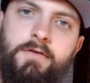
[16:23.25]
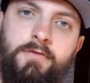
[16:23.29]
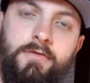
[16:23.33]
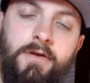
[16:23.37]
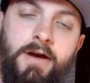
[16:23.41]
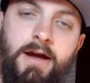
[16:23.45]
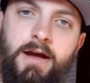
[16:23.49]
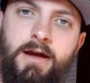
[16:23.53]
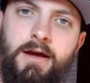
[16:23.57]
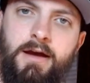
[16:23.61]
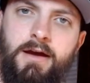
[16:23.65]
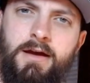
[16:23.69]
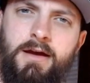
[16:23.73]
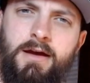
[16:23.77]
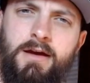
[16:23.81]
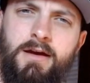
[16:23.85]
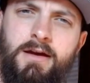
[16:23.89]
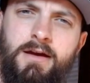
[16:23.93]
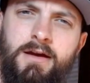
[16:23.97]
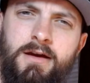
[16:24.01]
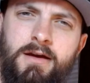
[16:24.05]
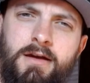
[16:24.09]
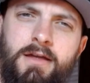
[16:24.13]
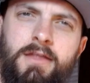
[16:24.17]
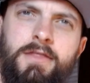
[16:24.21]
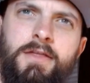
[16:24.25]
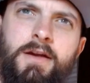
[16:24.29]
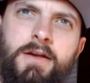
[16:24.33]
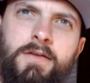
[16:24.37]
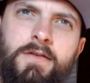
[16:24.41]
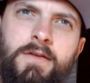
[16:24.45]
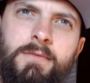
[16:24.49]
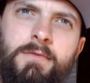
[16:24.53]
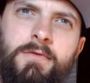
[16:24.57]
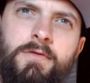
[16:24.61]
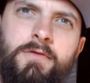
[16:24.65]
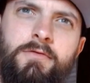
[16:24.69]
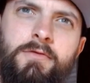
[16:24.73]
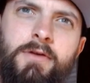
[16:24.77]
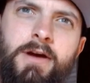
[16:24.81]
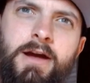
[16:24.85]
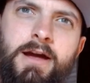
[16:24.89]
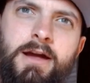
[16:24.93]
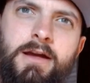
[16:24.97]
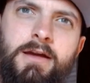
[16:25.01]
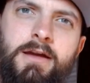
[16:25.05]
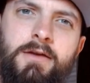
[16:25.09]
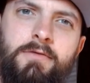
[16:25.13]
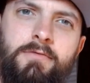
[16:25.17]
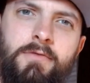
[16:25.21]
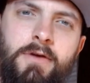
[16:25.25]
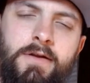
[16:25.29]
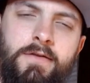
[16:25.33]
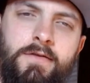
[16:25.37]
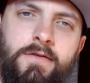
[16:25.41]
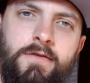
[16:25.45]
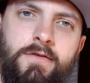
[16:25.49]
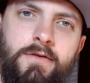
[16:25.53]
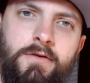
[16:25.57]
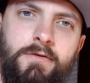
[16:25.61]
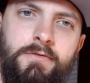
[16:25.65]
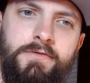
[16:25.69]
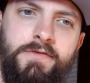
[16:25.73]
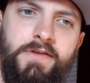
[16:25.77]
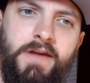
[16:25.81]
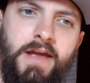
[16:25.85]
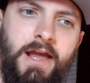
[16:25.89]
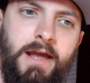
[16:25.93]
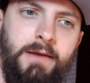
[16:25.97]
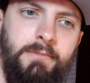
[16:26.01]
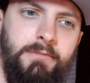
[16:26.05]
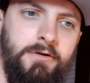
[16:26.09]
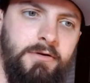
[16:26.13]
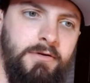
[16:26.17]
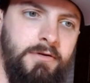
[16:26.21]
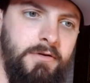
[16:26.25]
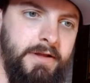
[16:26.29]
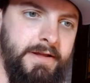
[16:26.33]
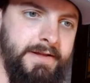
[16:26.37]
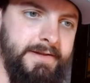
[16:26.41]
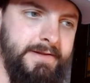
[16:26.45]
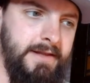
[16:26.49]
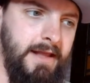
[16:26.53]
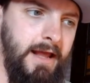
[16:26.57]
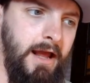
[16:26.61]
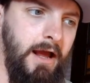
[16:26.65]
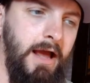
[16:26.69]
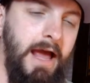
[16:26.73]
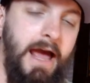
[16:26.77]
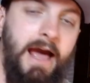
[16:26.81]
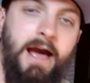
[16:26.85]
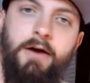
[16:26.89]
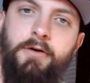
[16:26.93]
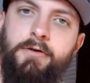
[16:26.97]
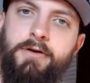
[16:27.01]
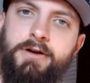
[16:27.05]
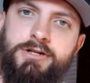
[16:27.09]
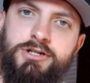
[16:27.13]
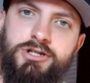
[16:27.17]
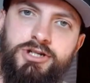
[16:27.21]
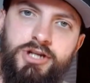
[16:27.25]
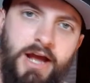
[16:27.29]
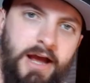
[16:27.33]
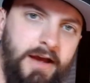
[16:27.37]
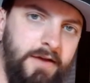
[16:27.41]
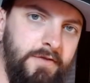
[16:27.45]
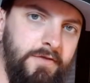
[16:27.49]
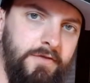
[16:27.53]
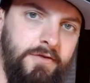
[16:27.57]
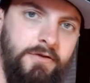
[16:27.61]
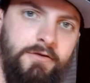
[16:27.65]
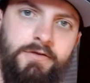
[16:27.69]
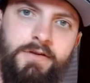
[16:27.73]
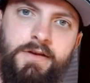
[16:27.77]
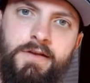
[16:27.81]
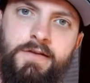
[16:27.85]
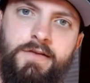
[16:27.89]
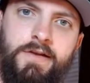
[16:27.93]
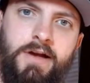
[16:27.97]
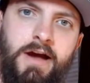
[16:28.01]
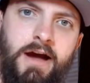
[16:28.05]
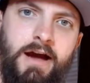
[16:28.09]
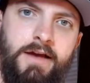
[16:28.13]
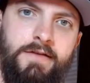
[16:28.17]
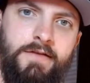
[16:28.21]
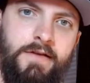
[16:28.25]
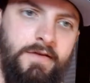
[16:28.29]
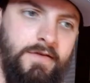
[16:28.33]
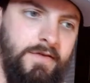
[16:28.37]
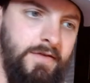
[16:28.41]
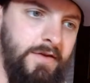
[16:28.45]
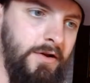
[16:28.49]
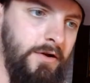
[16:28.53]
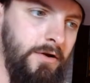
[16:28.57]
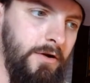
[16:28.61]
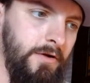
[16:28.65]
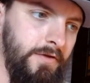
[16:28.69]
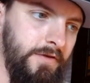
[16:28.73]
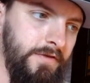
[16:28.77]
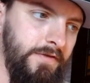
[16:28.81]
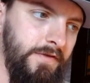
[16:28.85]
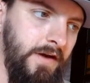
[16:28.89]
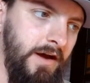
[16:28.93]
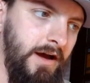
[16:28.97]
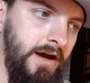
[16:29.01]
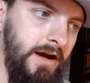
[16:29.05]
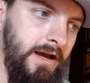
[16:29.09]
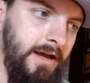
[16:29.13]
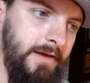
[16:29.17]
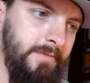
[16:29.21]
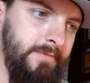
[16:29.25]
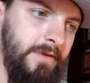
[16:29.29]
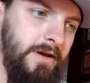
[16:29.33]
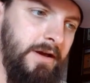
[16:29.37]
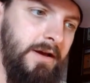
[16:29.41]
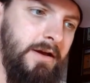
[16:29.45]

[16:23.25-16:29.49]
I think his name is Craig. He runs his own table, and Howard Chasser. These guys I see all the time.